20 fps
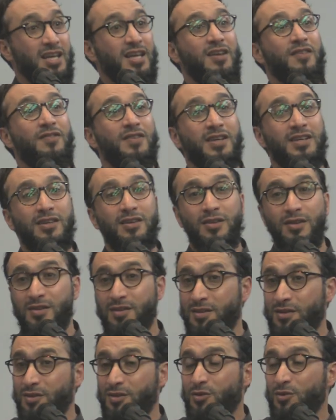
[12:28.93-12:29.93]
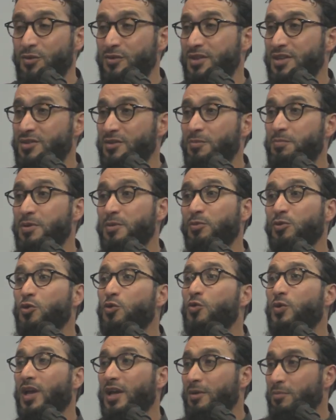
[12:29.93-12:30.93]
even though these are
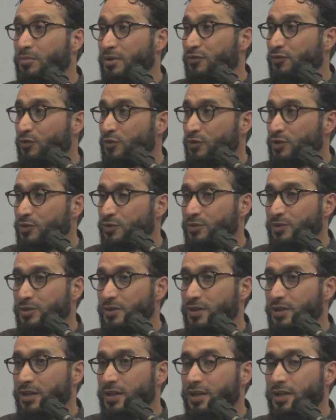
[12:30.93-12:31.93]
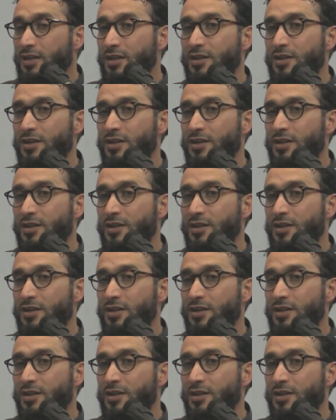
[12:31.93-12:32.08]
people who came before you,